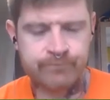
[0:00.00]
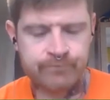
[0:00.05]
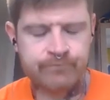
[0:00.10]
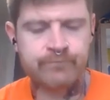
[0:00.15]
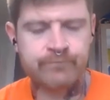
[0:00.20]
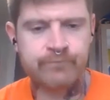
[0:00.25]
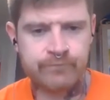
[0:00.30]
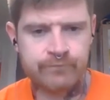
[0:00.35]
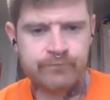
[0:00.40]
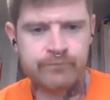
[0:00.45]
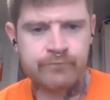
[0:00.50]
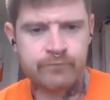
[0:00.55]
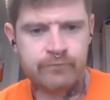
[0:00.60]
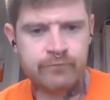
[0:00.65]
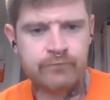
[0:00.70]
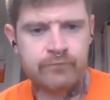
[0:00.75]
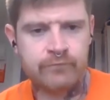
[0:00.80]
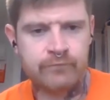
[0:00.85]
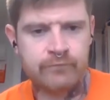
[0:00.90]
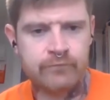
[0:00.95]

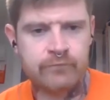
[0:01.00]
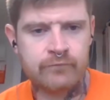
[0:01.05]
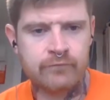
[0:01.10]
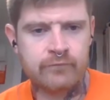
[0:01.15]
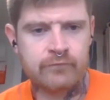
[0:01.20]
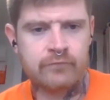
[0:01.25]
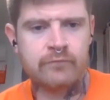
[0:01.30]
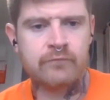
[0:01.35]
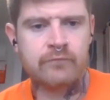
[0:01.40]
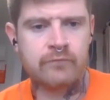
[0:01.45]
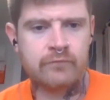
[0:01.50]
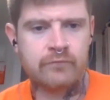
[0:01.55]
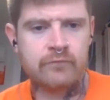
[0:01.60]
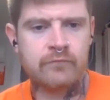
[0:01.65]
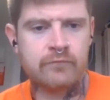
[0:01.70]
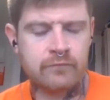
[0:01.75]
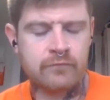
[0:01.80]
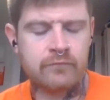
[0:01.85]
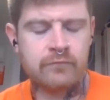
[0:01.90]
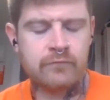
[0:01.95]

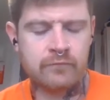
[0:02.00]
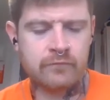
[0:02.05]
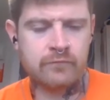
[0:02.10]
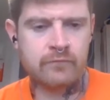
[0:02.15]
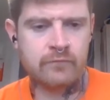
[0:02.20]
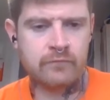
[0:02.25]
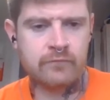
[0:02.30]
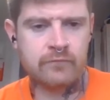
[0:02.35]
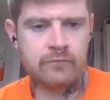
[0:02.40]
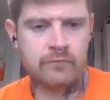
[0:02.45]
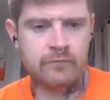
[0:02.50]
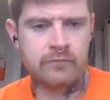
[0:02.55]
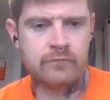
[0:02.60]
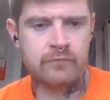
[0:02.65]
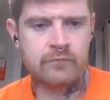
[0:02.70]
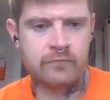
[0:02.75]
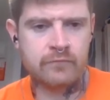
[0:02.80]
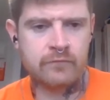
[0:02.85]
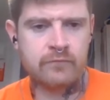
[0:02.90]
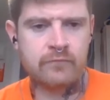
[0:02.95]

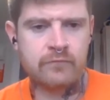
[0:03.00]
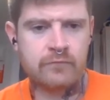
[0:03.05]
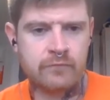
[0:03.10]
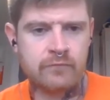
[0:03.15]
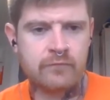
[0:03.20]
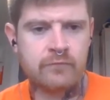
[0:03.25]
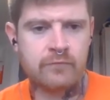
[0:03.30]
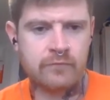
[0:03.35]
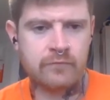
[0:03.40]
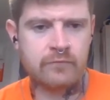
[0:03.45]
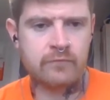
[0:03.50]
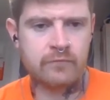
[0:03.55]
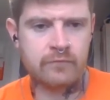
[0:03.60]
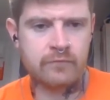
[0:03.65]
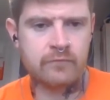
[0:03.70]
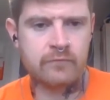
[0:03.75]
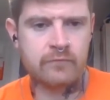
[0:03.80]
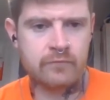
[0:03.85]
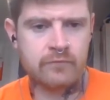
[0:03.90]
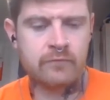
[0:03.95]

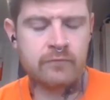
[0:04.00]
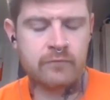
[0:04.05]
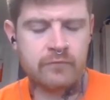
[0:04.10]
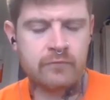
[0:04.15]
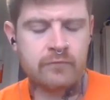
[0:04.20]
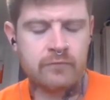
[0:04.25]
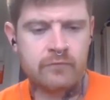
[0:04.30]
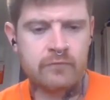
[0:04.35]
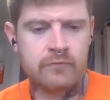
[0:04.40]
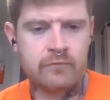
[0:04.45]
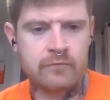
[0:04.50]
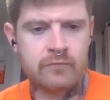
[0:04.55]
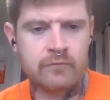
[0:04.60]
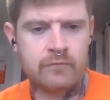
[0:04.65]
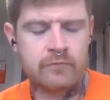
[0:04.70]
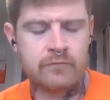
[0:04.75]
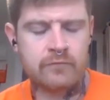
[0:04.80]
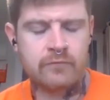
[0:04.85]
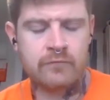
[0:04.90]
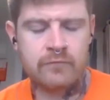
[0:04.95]

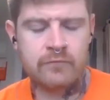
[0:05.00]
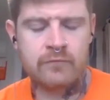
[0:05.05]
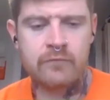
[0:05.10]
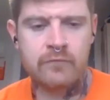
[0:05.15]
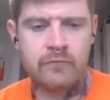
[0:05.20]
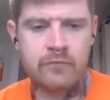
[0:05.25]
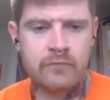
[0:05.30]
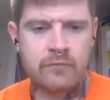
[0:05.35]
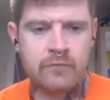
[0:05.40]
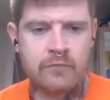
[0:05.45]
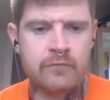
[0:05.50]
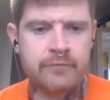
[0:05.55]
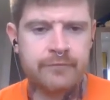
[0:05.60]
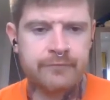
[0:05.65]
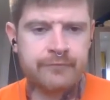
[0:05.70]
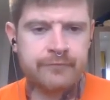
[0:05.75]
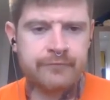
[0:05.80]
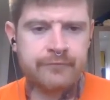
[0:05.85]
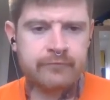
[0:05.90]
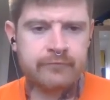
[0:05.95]

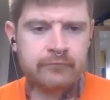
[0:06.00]
(not speaking)